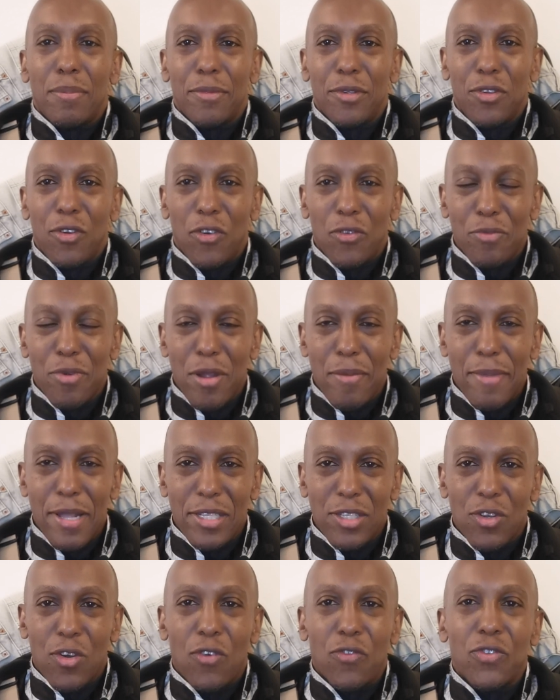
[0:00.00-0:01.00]
I'm a
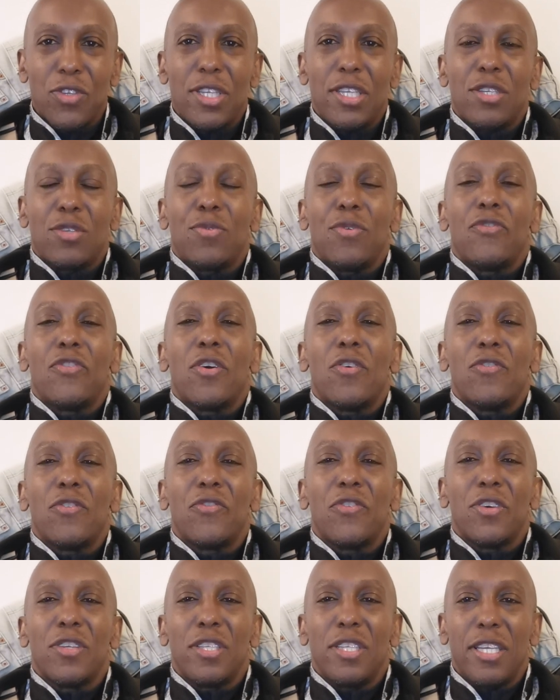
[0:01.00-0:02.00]
non-paramedic conflict teacher with over
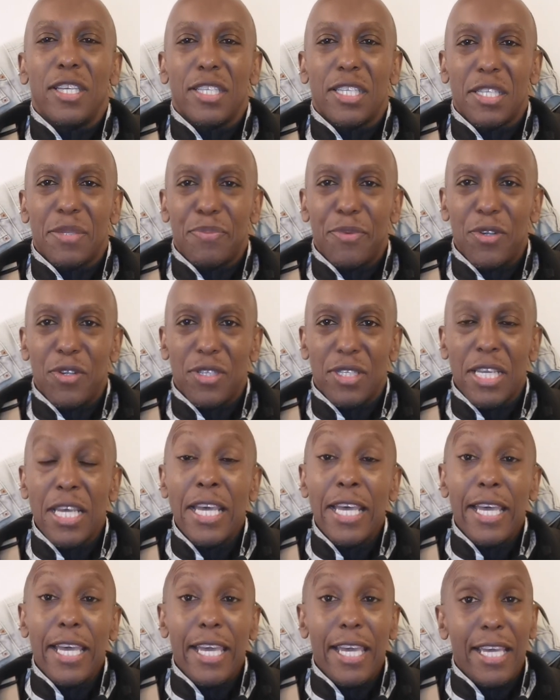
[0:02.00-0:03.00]
30 years experience.
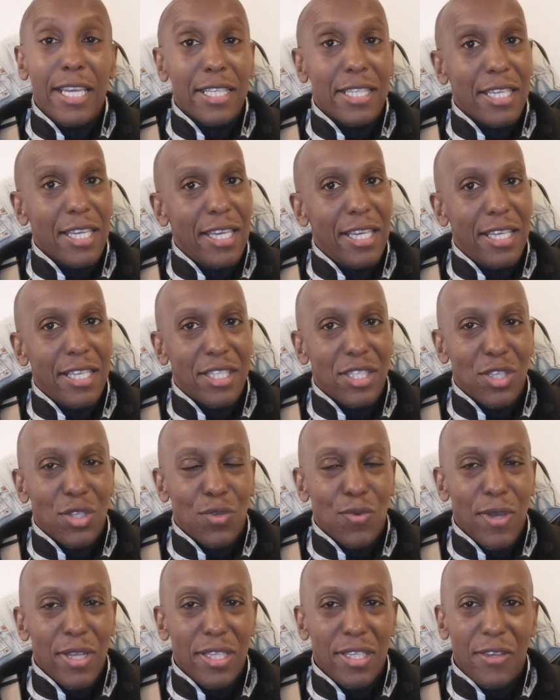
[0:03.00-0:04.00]
It is the
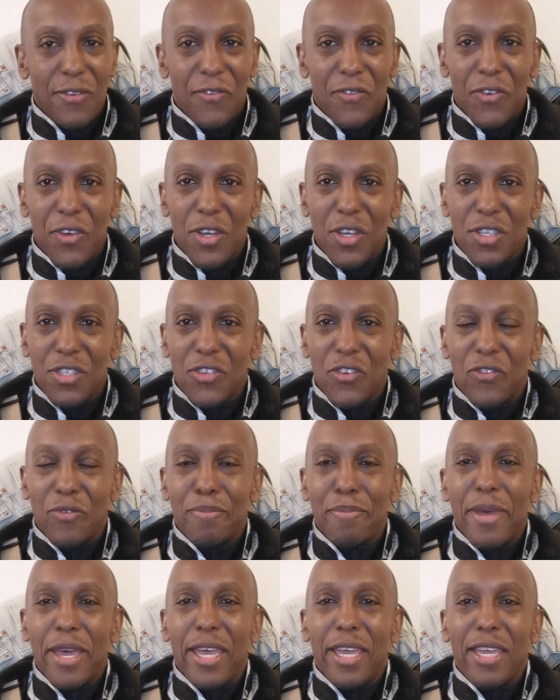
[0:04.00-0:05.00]
21st
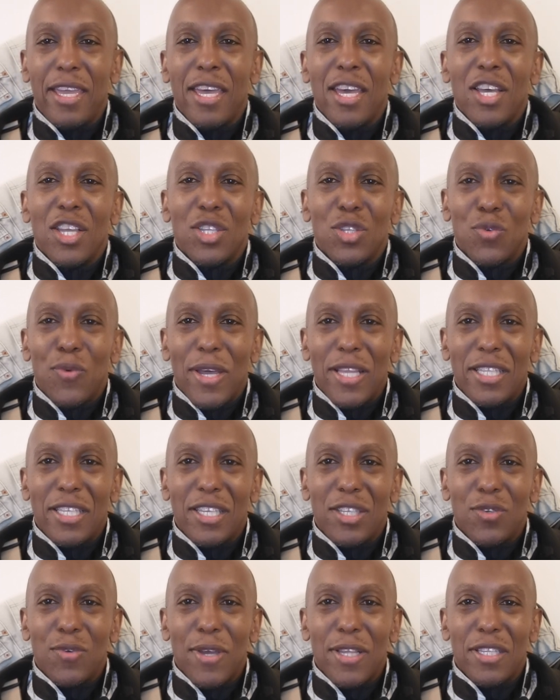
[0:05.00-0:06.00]
of May
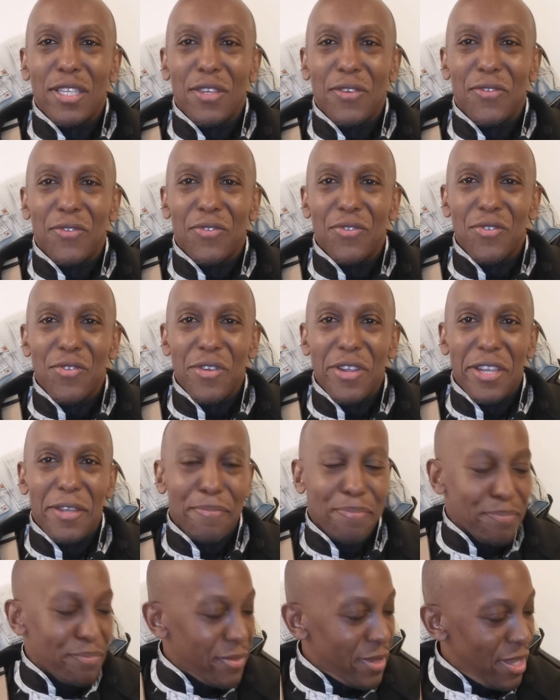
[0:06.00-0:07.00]
2023.
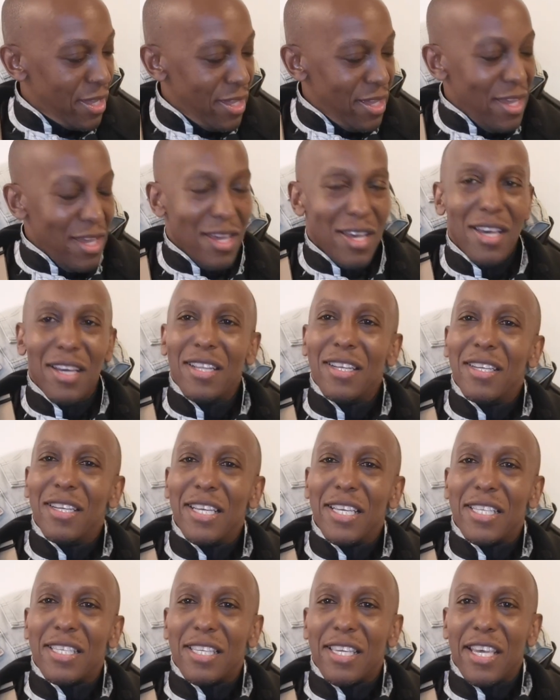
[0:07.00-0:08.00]

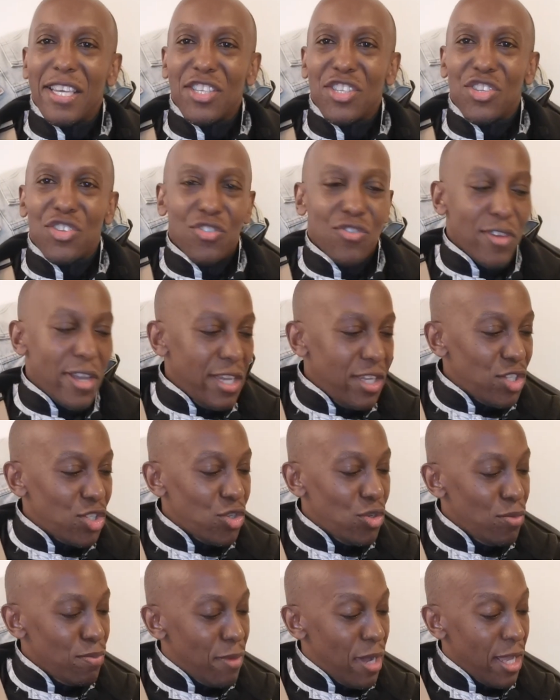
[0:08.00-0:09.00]
Let's get straight
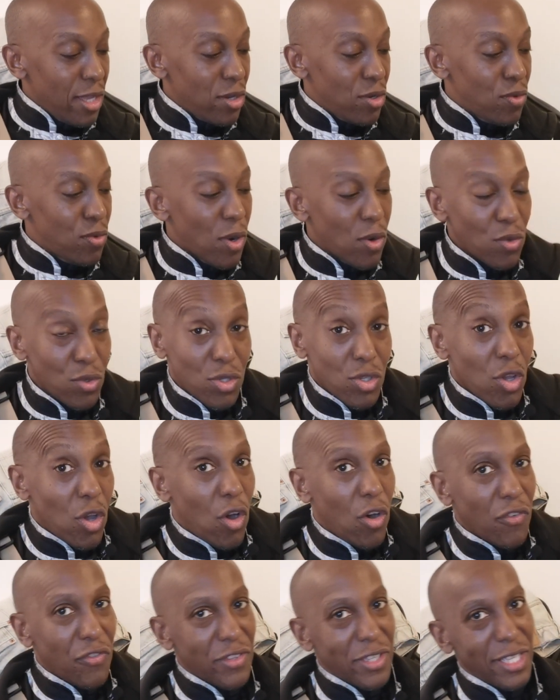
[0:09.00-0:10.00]
to my quote
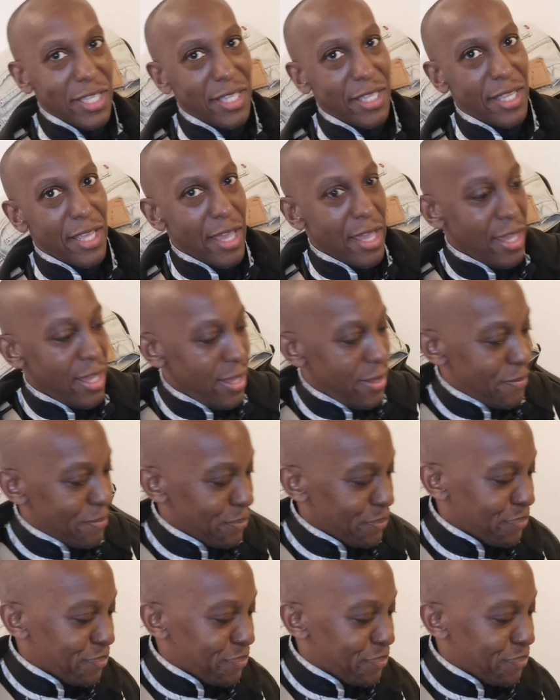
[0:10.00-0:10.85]
of the day.